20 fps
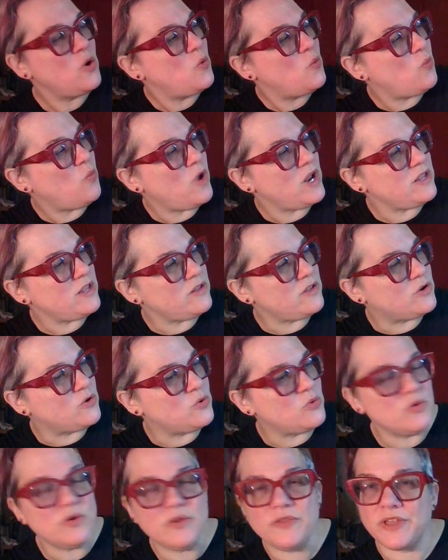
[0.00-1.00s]
One of the
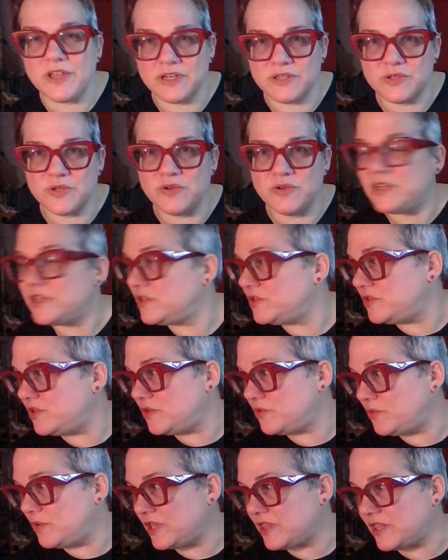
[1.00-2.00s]
cool things you can
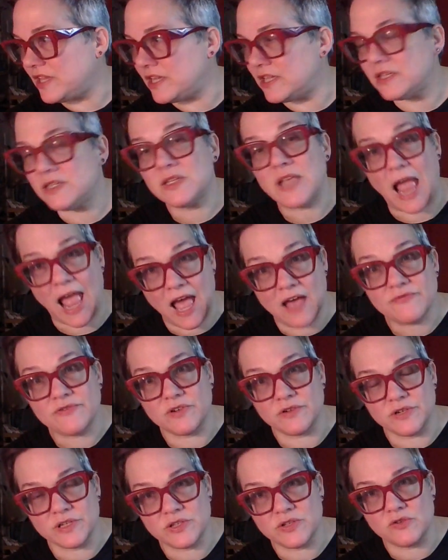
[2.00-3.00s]
do with this
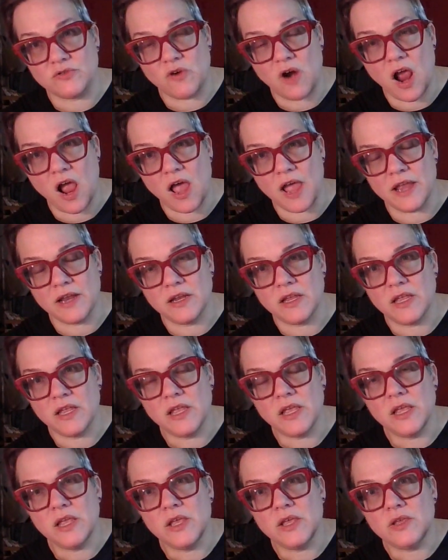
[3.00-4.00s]
after it's dried,
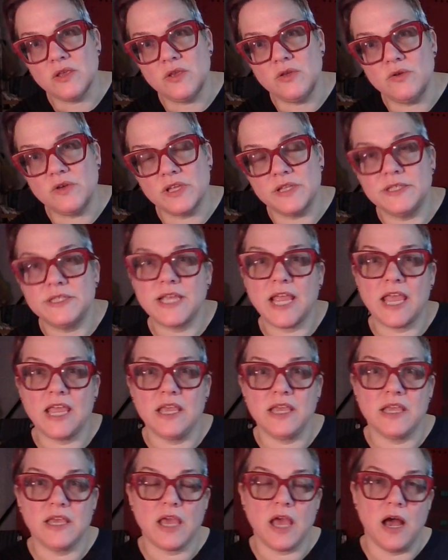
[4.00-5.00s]
you can
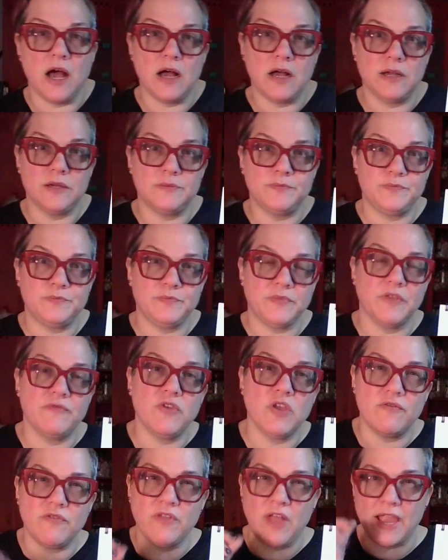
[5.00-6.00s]
take, if
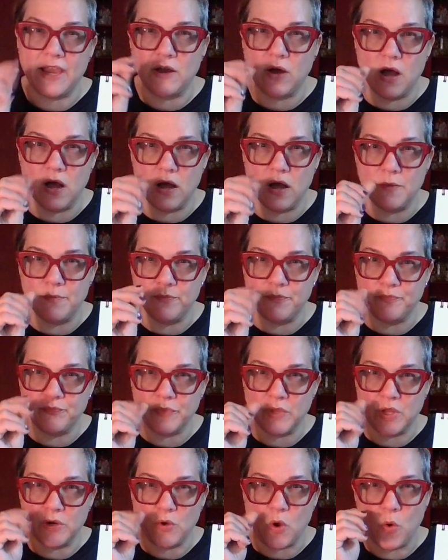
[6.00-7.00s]
you have like
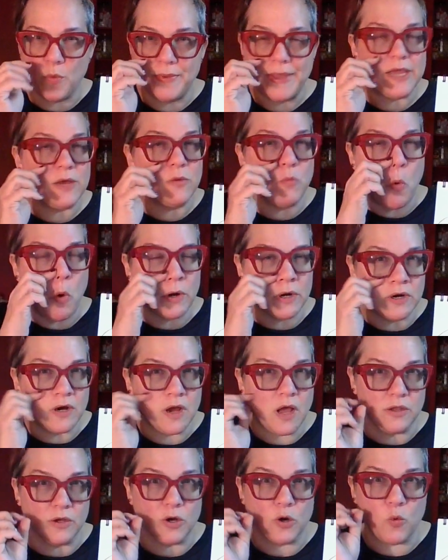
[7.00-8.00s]
an opaque
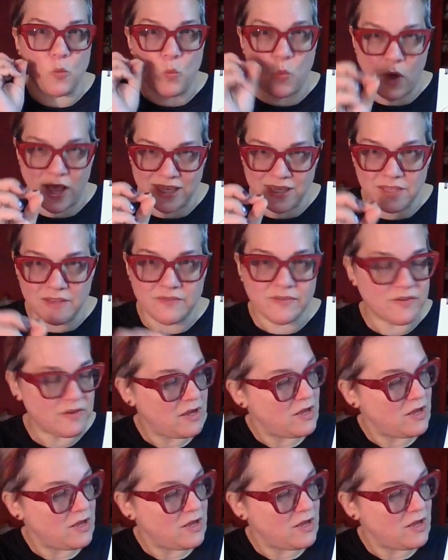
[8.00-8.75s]
watercolor white,